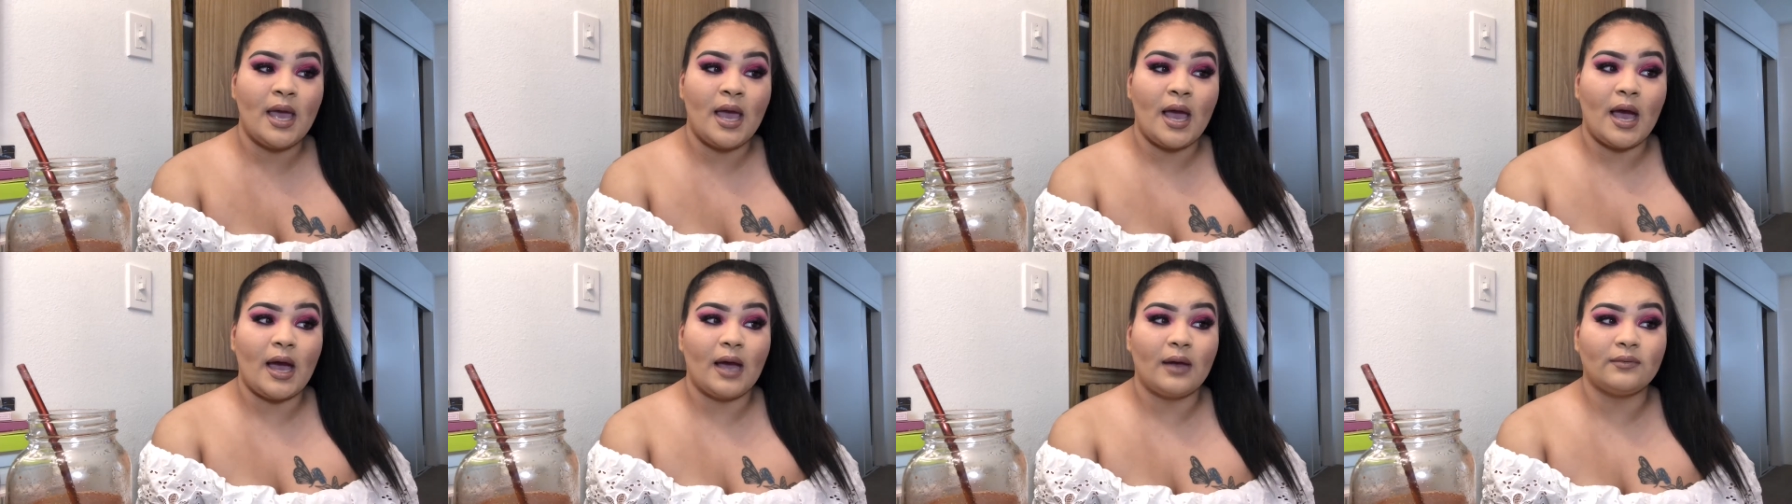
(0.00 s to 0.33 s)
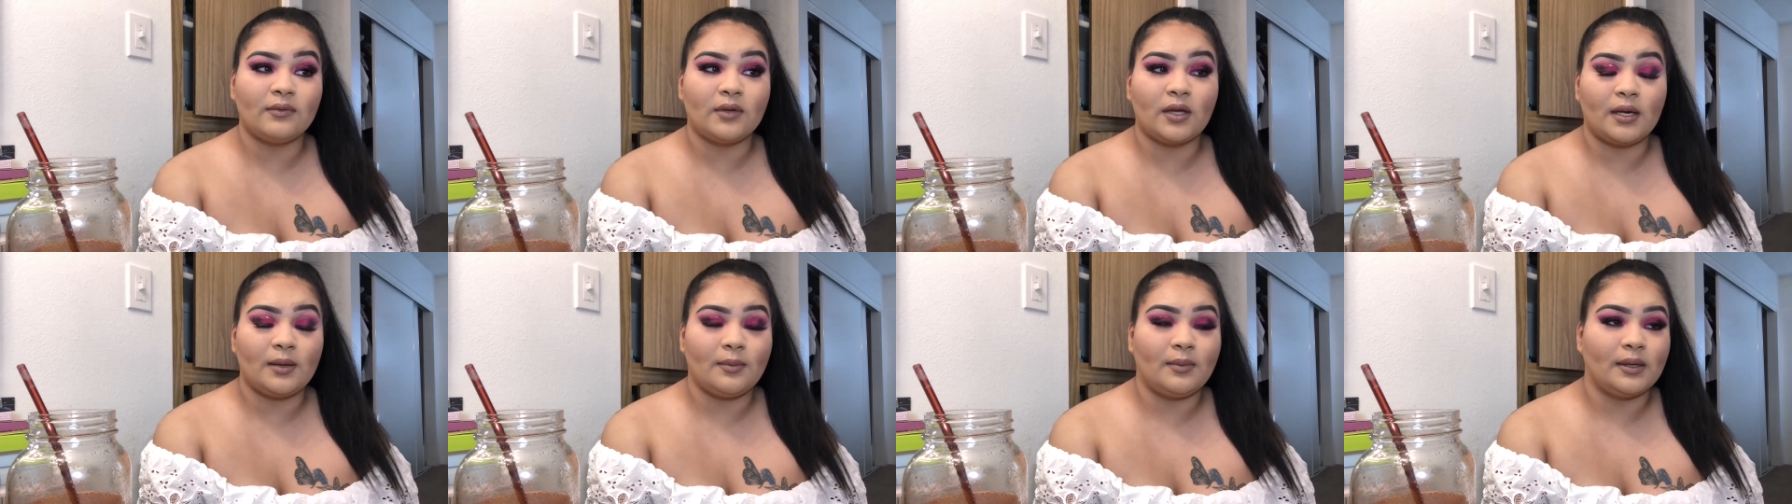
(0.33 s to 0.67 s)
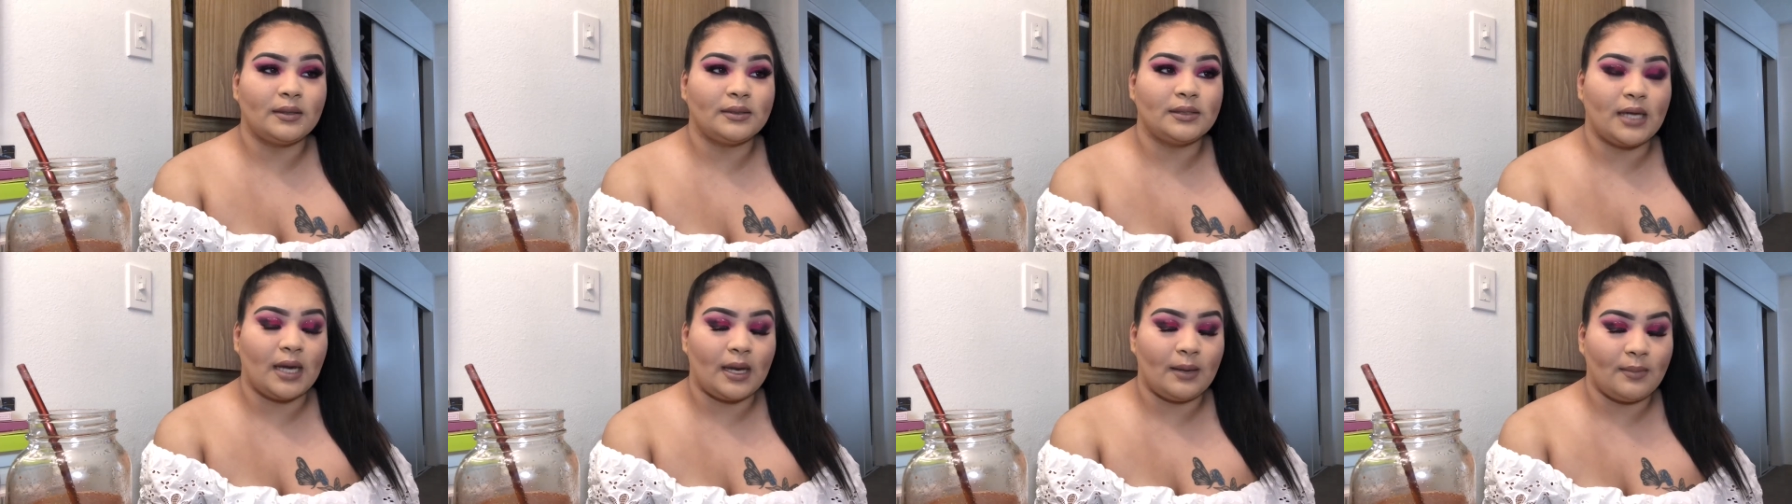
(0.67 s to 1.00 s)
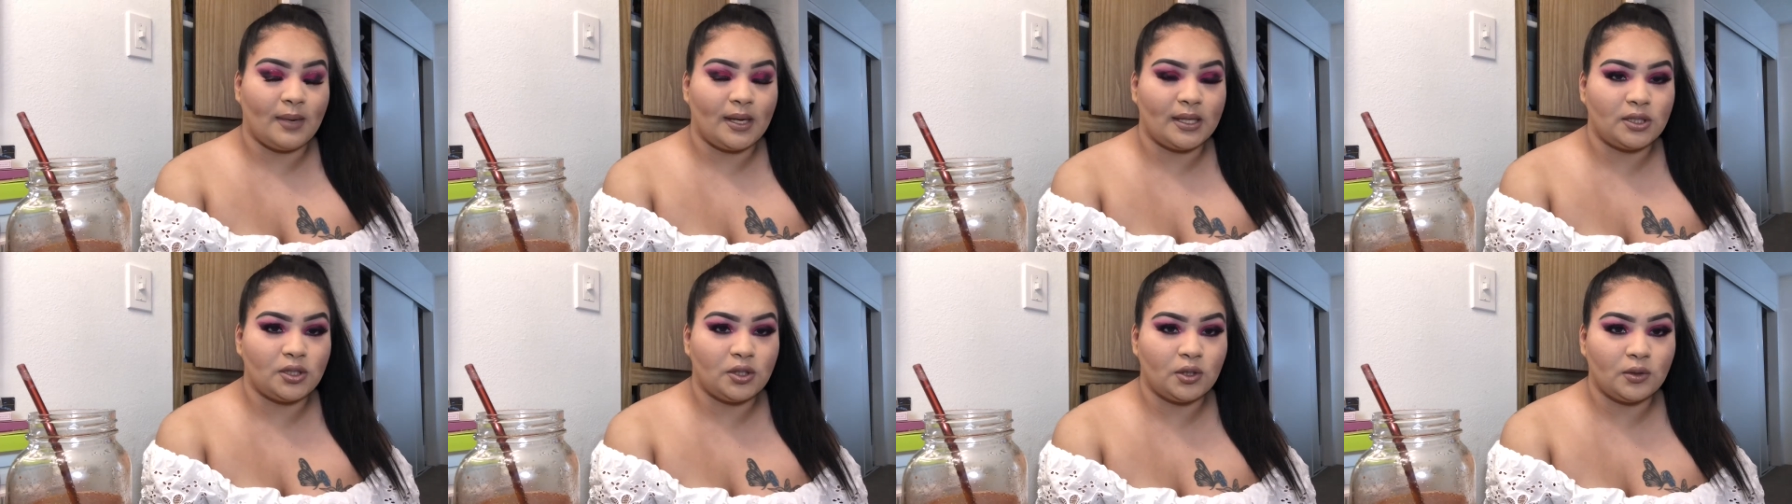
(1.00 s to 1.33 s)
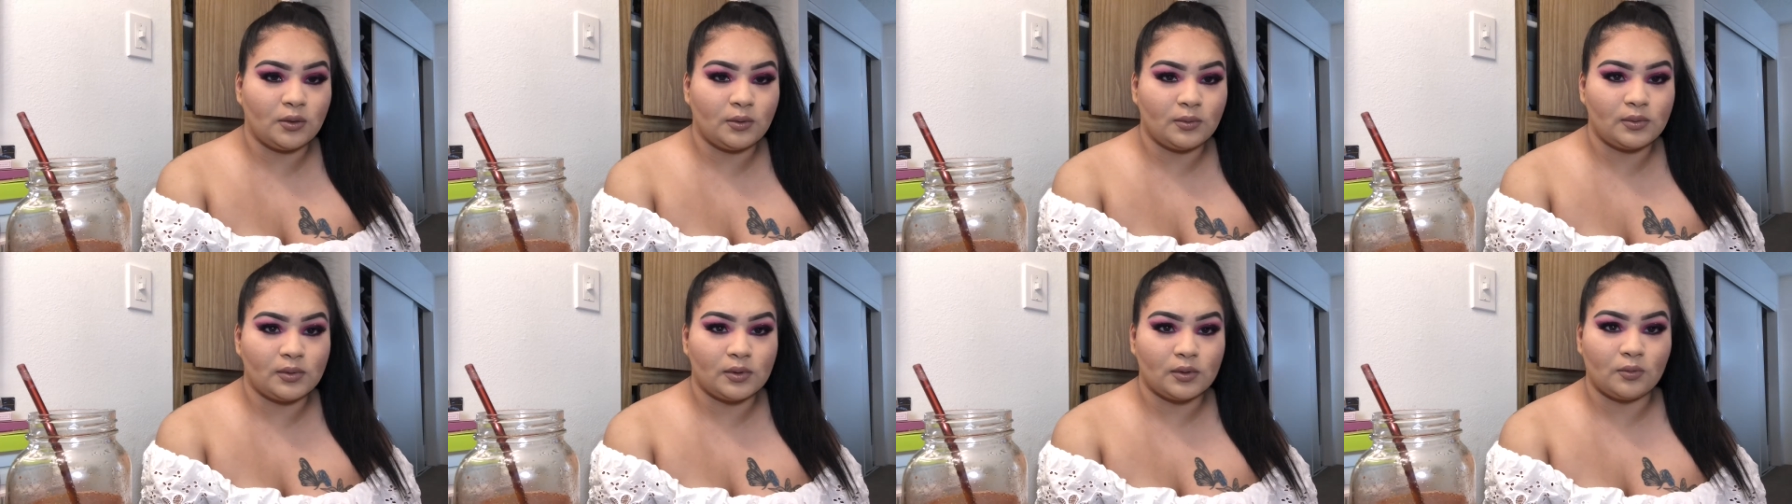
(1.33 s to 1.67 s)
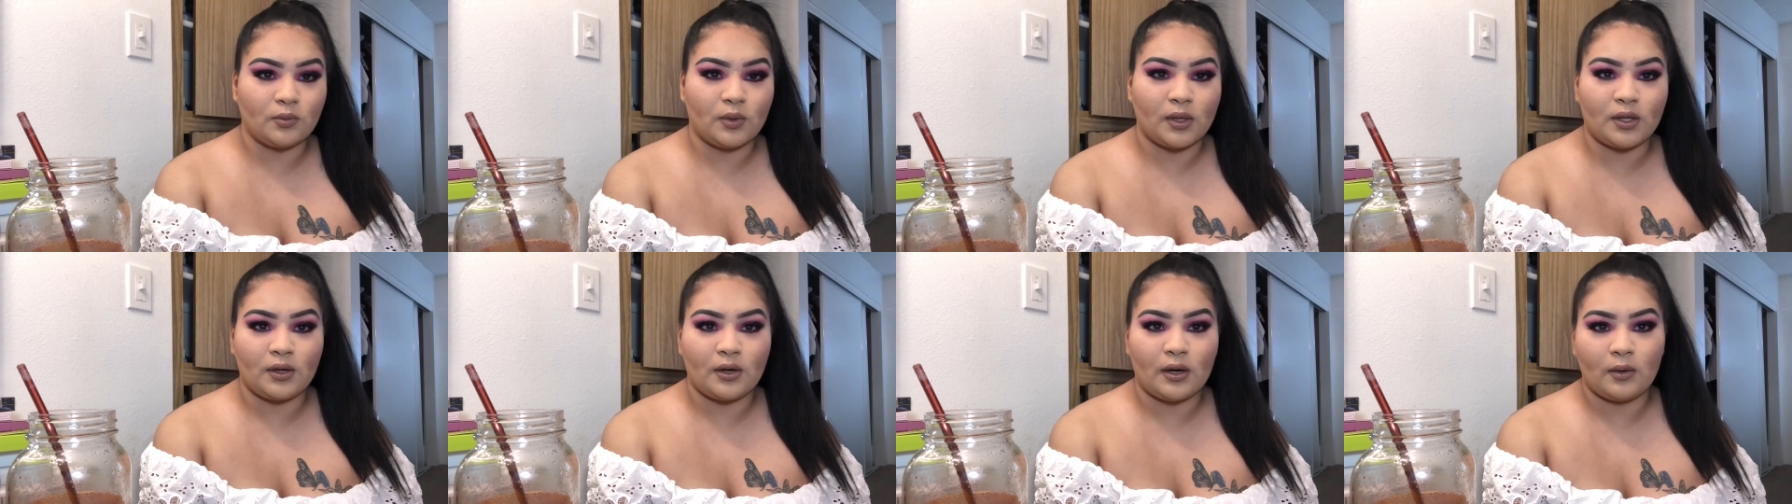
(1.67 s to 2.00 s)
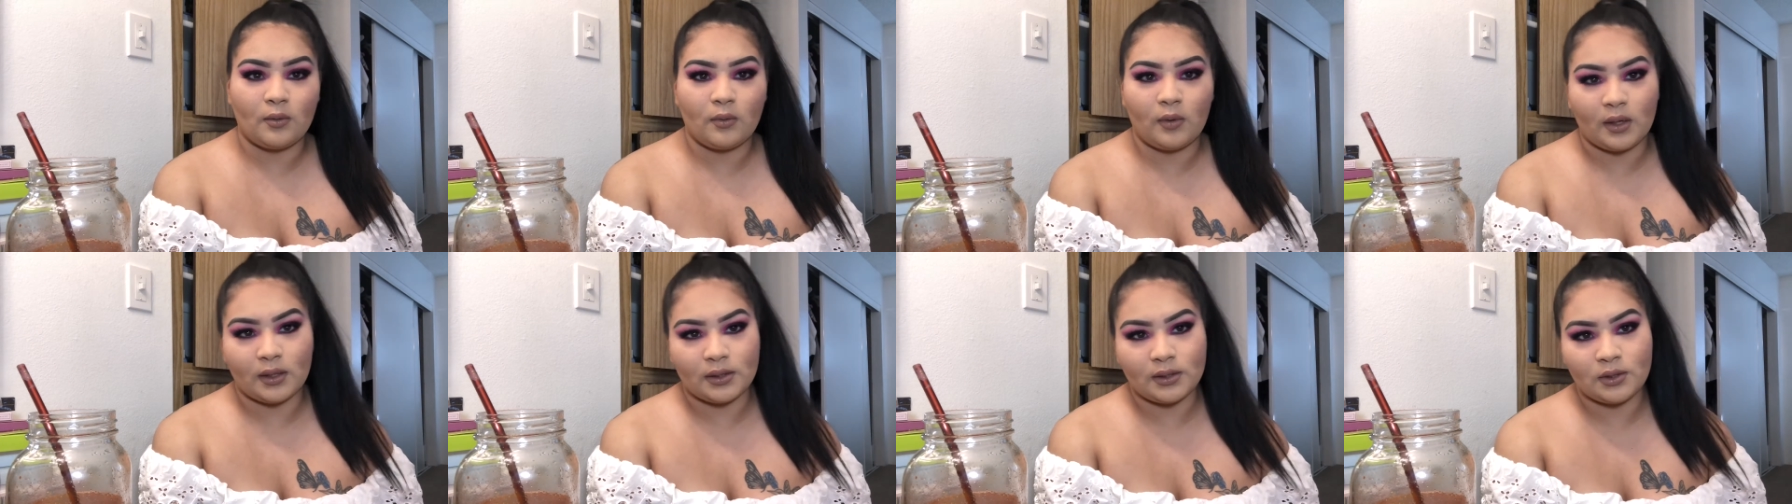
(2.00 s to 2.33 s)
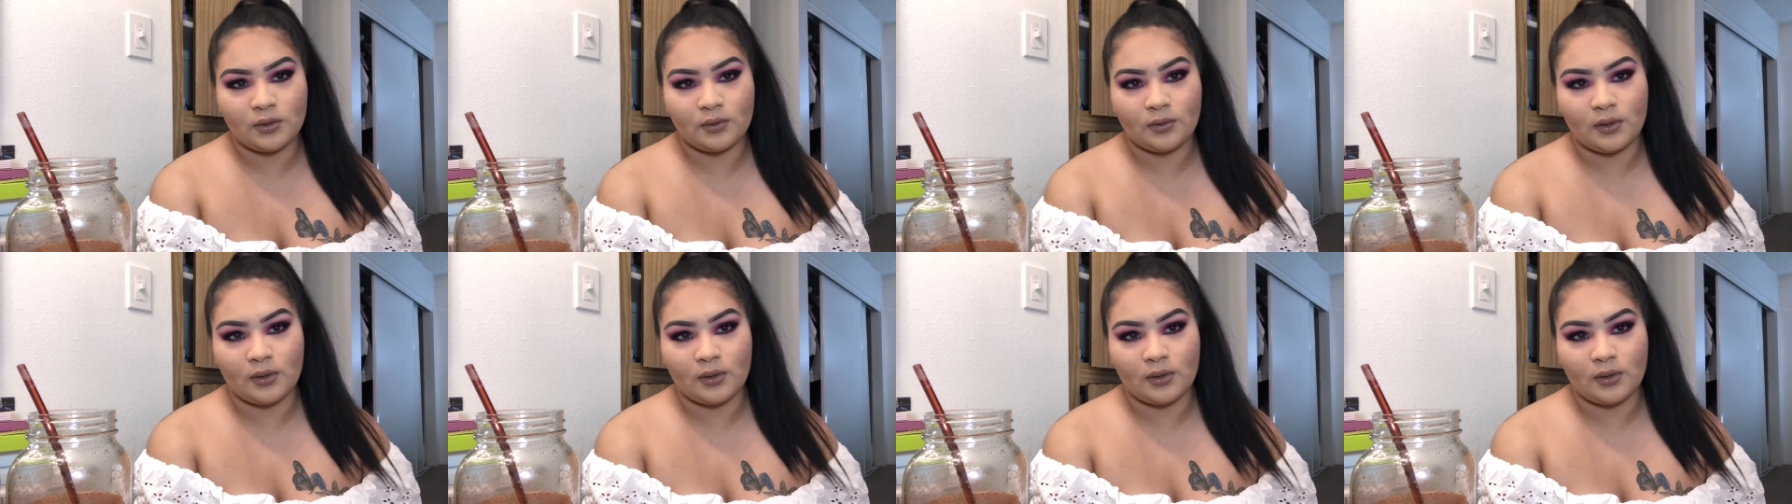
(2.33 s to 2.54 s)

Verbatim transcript: I've thought about tying my tubes, whether I want to or